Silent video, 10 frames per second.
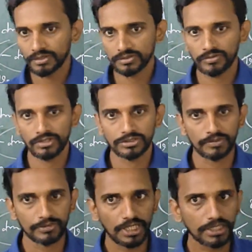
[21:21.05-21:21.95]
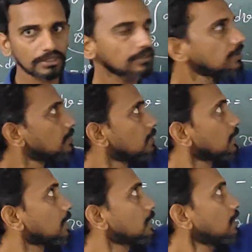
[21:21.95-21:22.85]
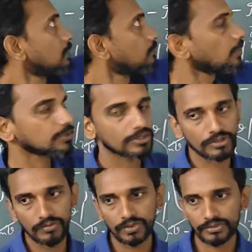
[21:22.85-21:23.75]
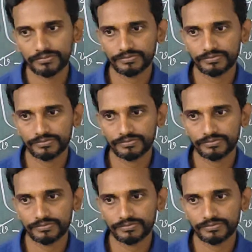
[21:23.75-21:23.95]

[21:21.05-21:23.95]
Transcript: So when you subtract, you get a positive number.